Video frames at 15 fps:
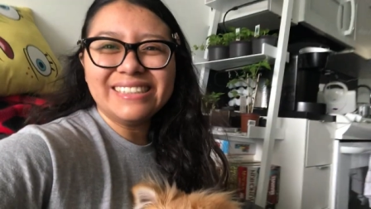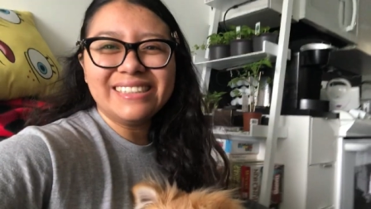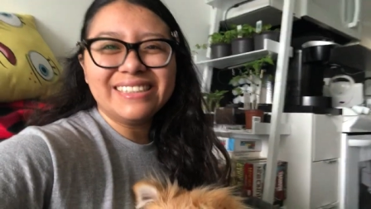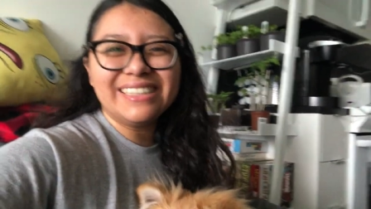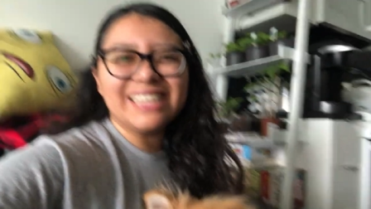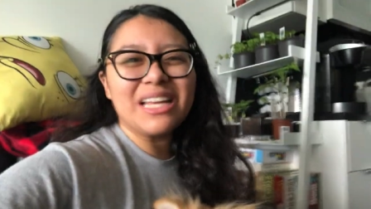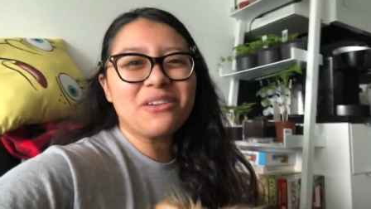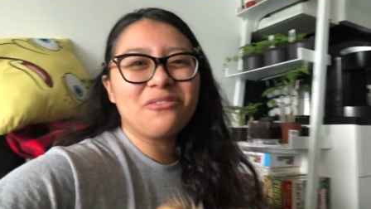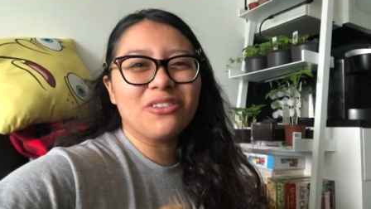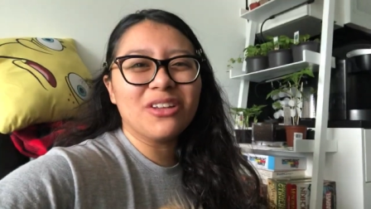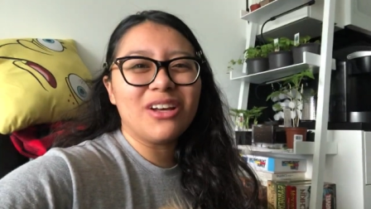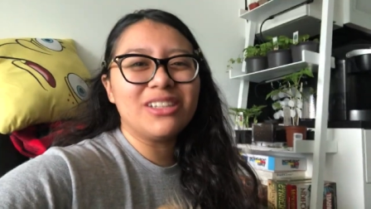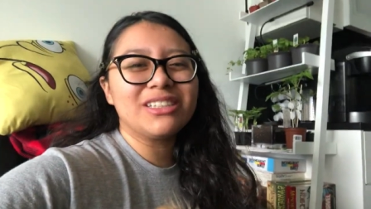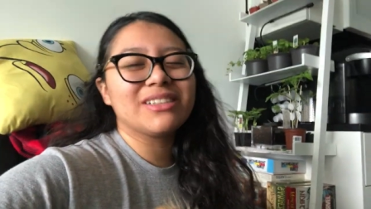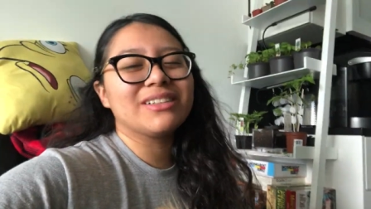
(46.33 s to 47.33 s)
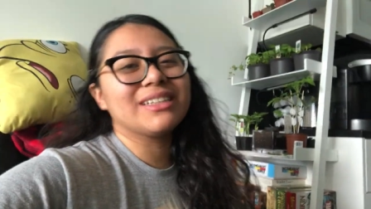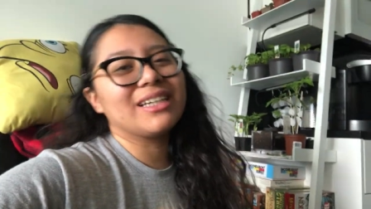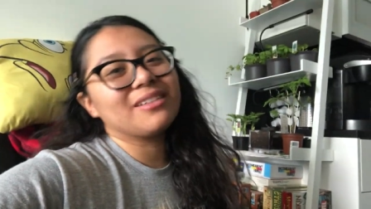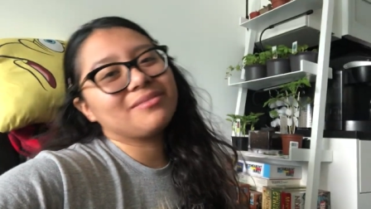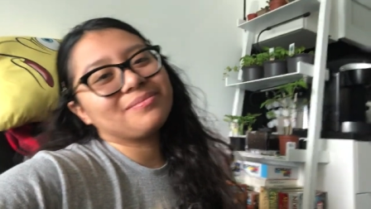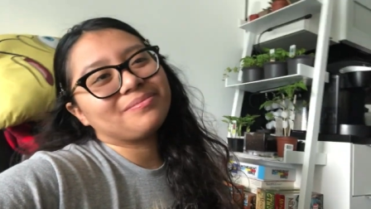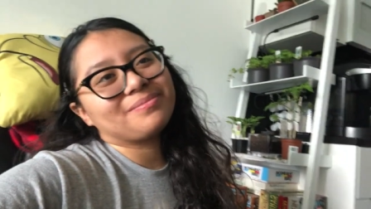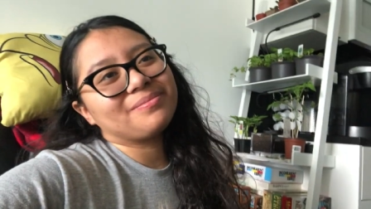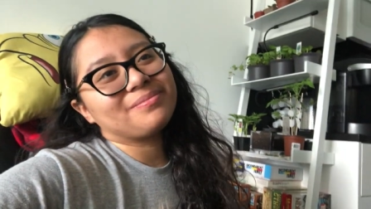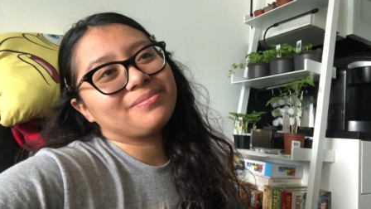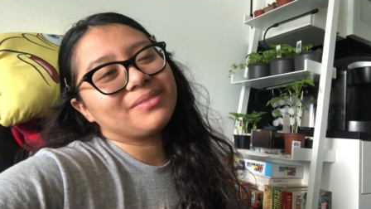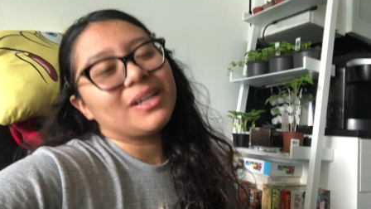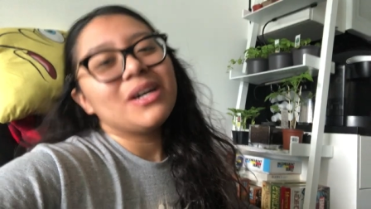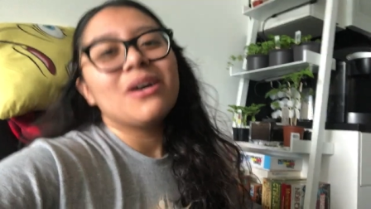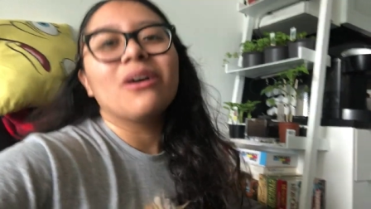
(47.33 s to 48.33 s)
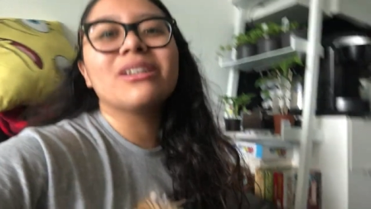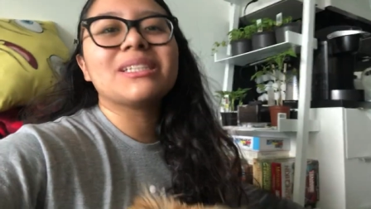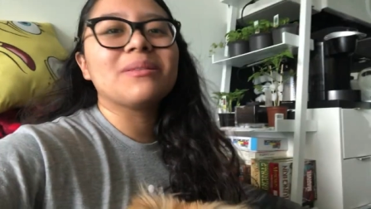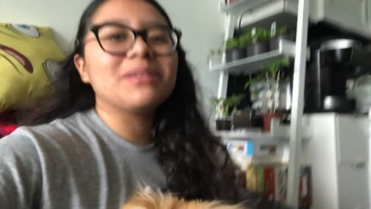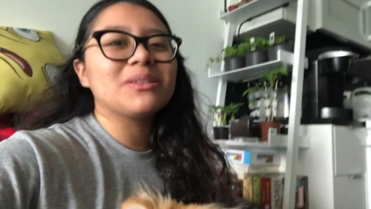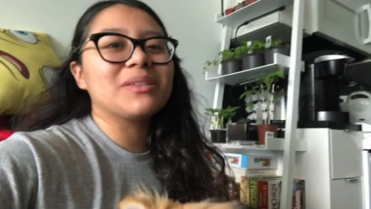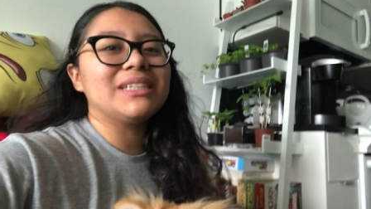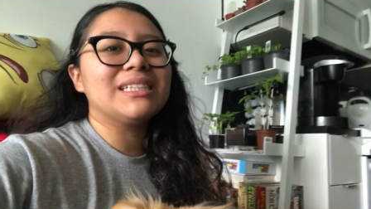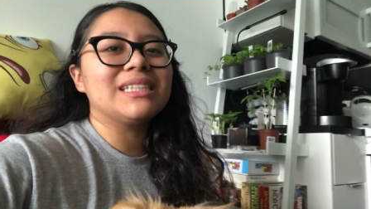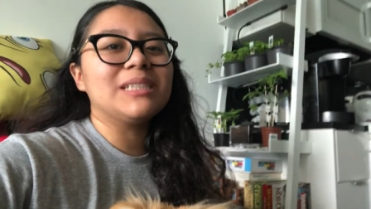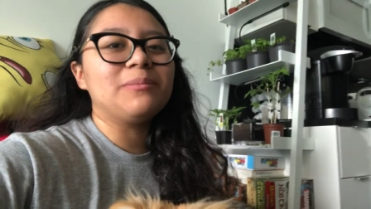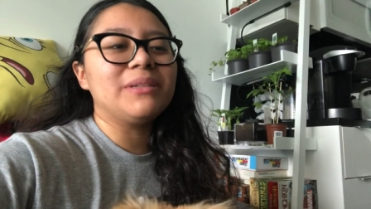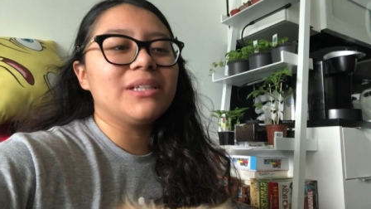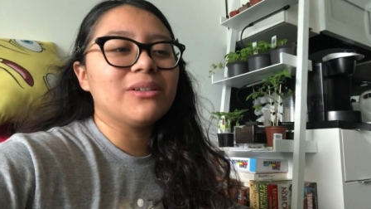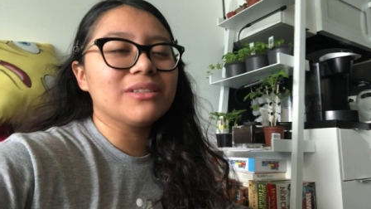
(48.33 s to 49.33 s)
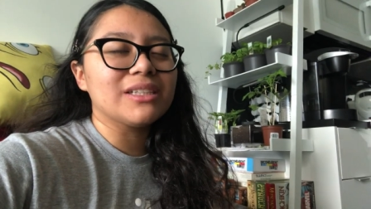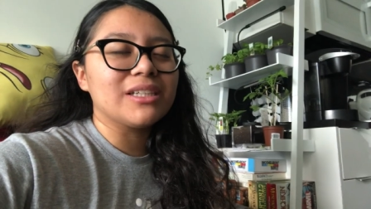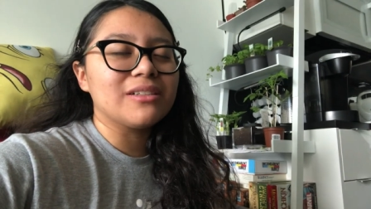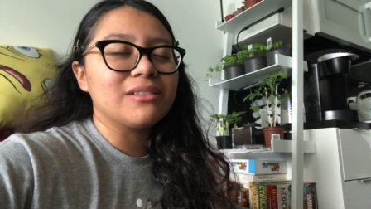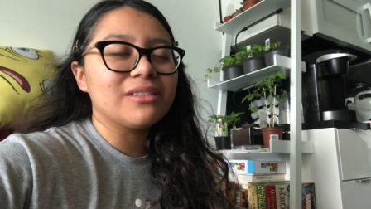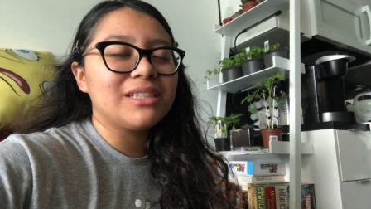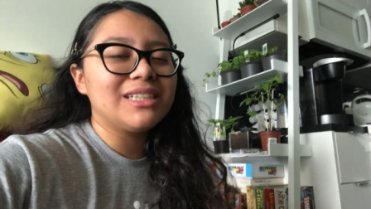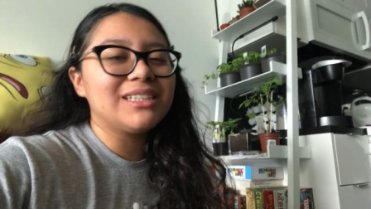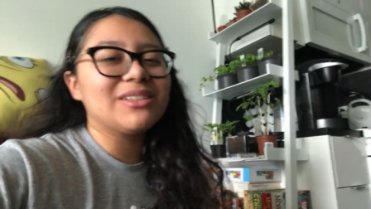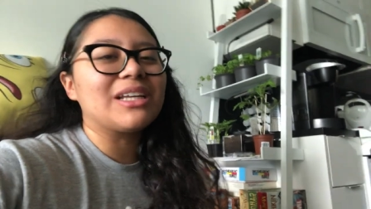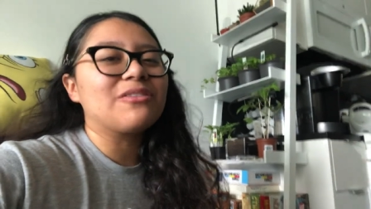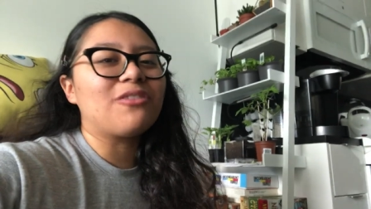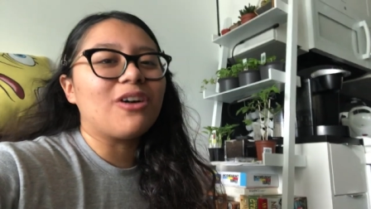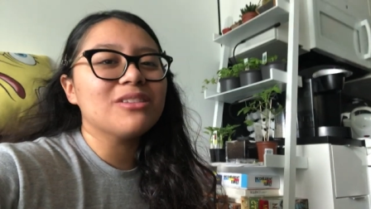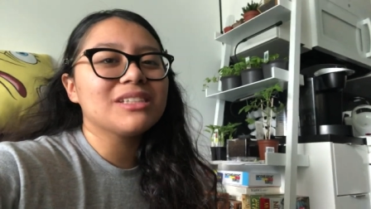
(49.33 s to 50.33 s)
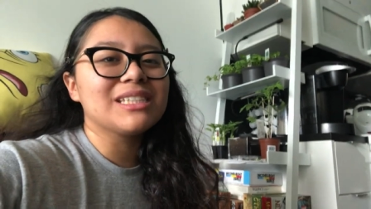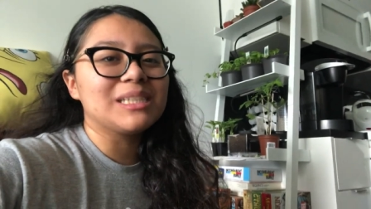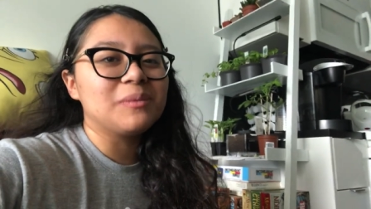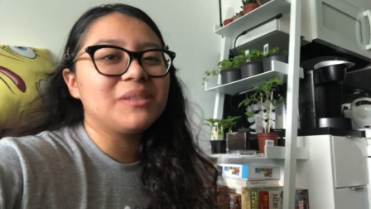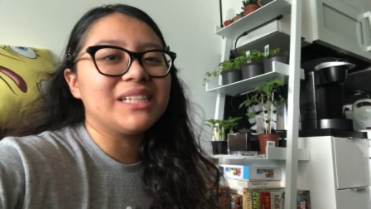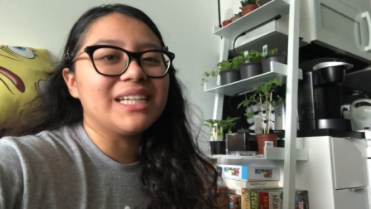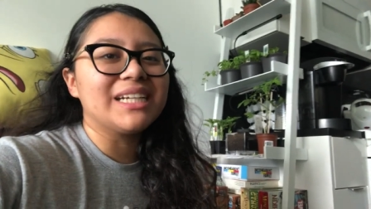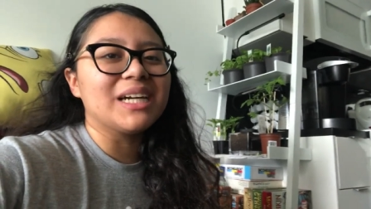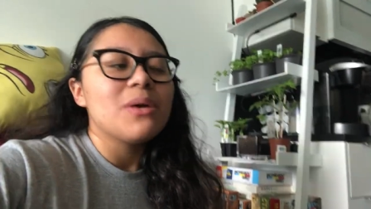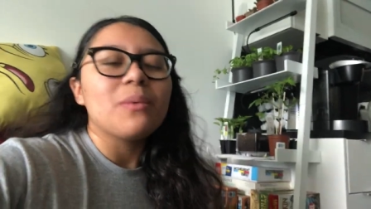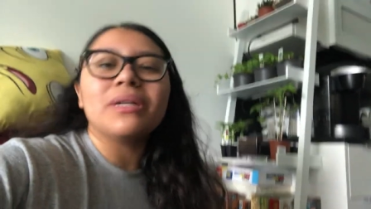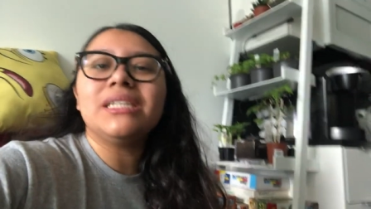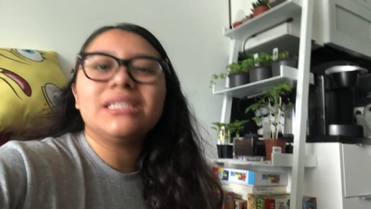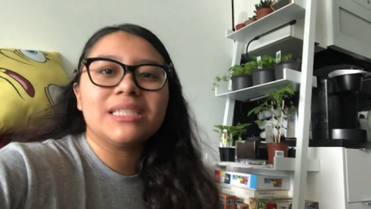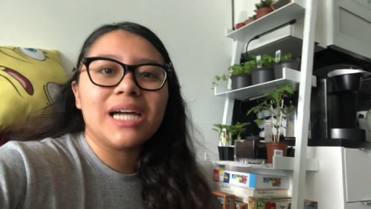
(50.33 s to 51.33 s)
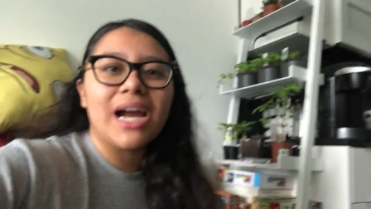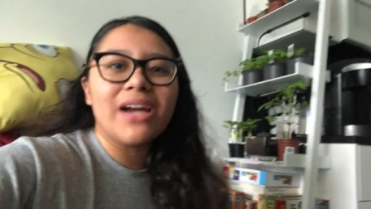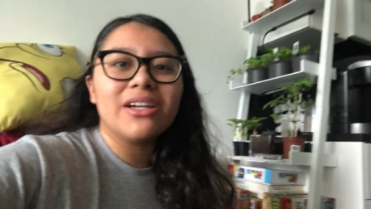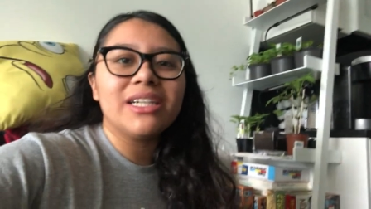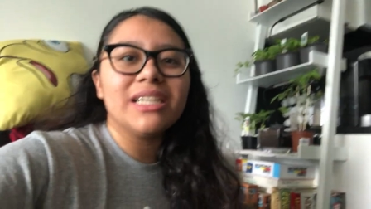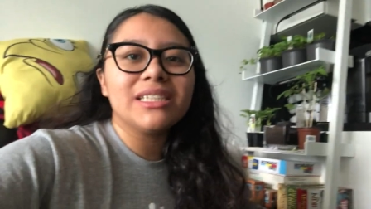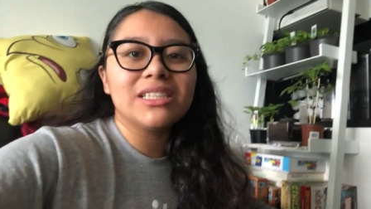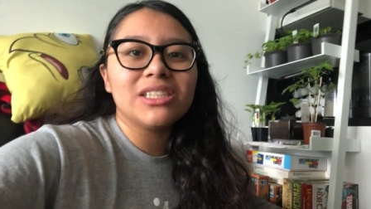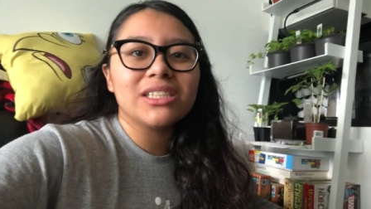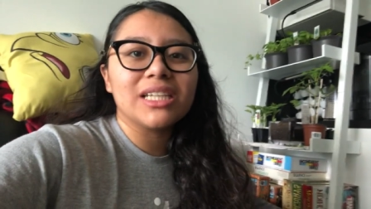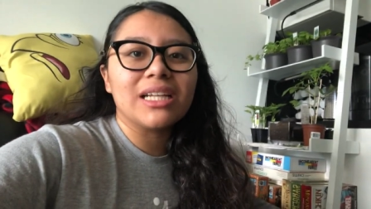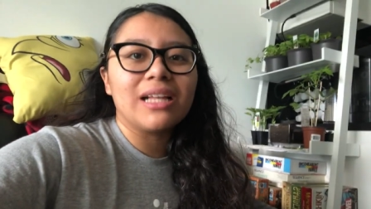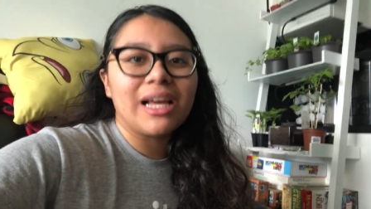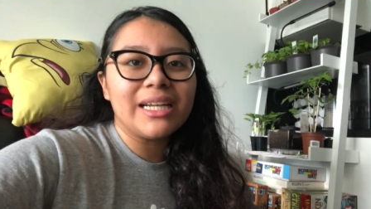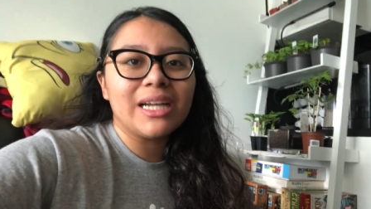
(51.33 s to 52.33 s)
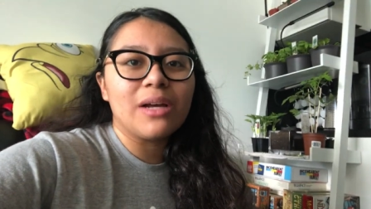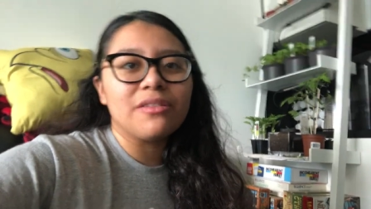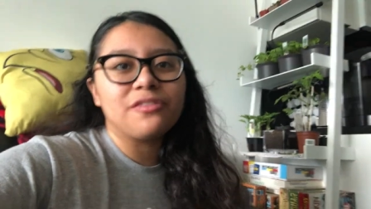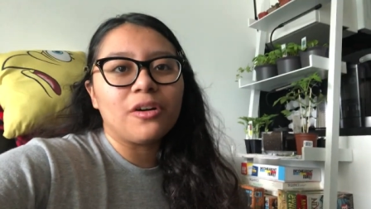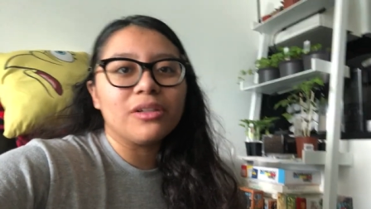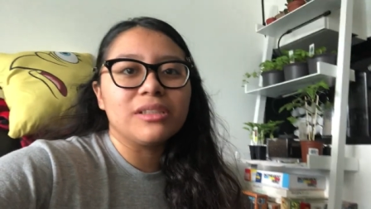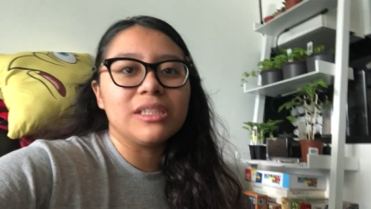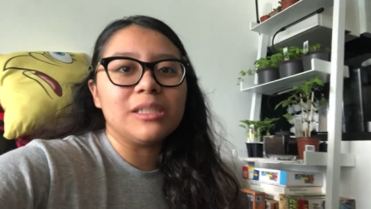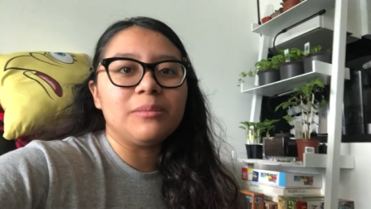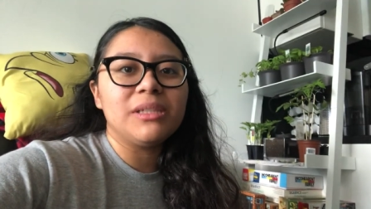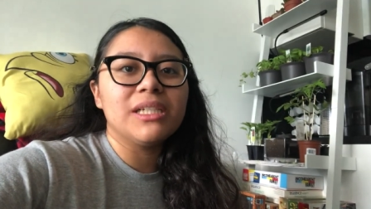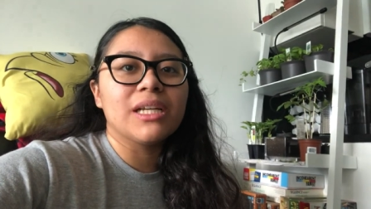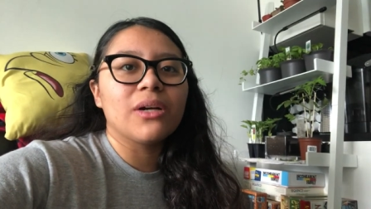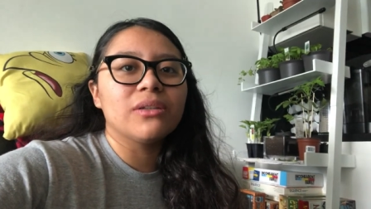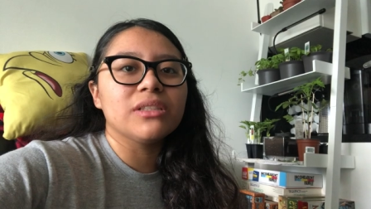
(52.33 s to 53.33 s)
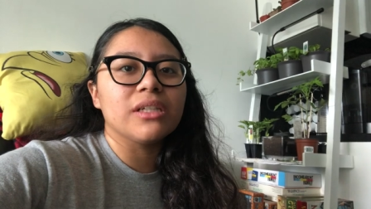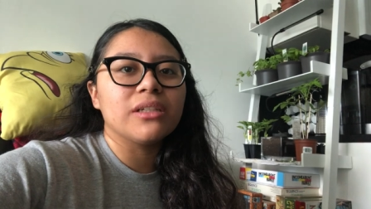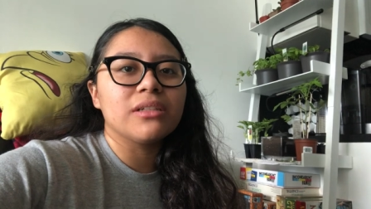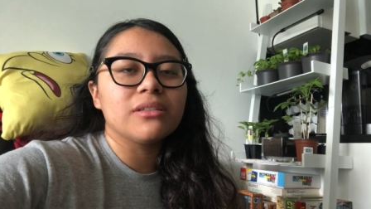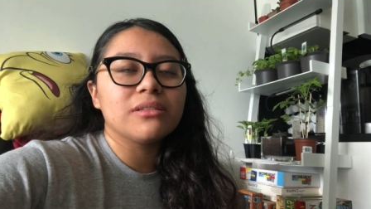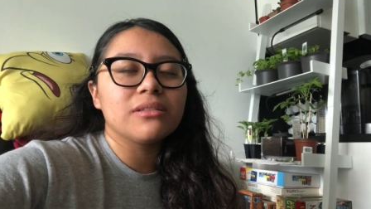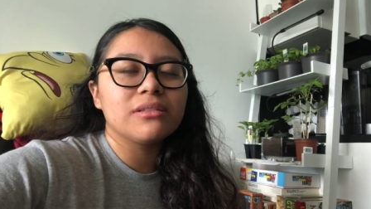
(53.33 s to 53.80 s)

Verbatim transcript: He like full on just goes like or sometimes when he's sleeping he goes like he just like falls asleep sitting up. When he's tired, he doesn't just like lie down and fall asleep. He like goes like